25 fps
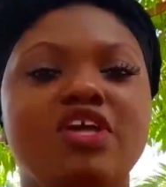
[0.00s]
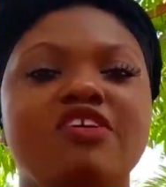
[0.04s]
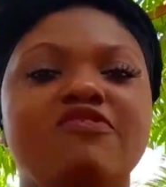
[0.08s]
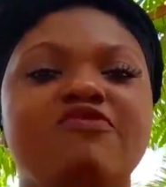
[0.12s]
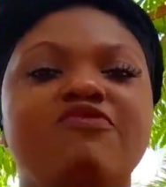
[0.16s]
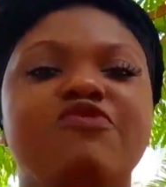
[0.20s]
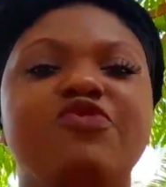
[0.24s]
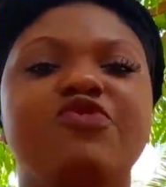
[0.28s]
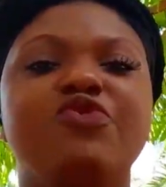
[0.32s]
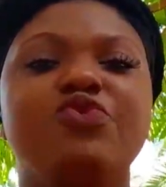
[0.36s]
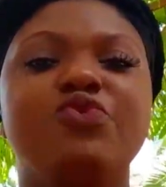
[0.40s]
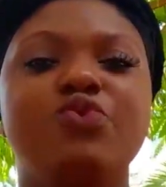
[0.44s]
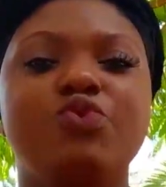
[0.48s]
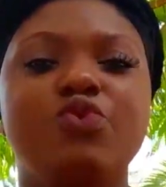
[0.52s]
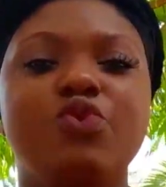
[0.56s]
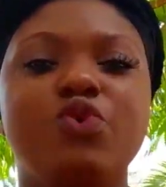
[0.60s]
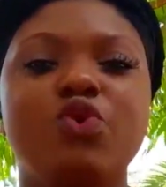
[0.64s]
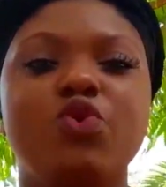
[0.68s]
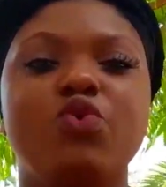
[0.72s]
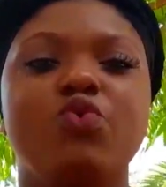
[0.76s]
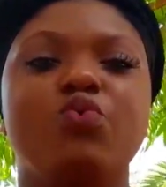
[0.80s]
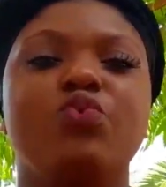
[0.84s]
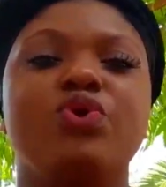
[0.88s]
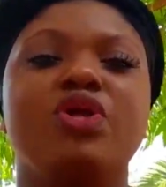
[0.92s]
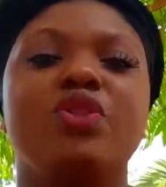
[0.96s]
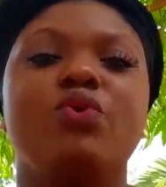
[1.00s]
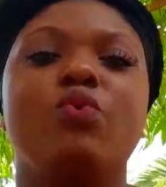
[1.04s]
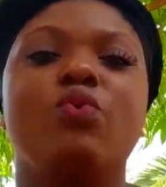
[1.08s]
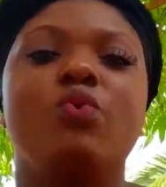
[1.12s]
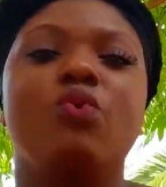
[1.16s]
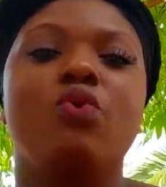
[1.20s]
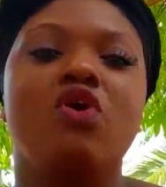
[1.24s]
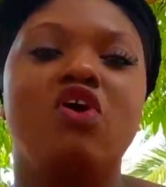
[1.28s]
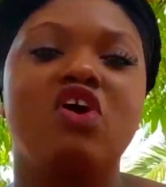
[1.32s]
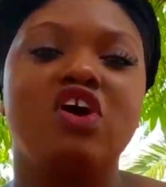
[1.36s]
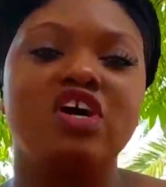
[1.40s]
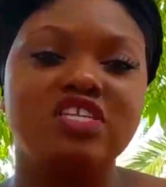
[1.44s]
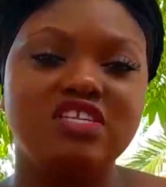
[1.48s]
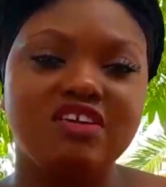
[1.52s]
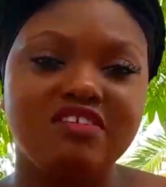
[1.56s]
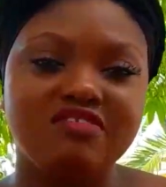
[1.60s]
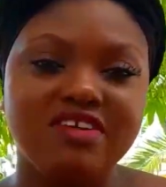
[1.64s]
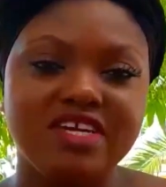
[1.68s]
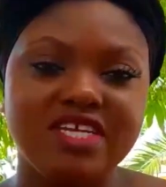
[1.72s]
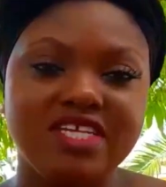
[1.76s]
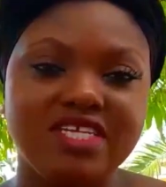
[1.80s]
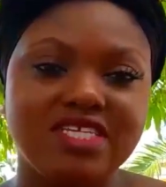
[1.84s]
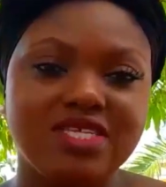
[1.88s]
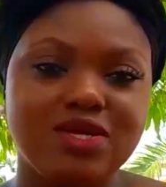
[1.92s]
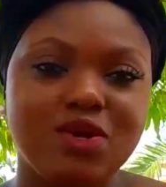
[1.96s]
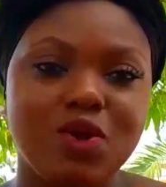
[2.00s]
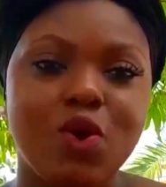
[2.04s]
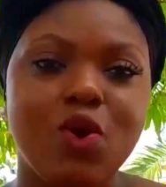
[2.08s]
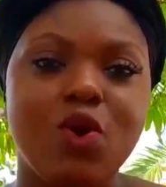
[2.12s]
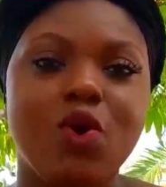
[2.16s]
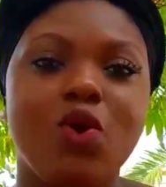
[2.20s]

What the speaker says: if you will water it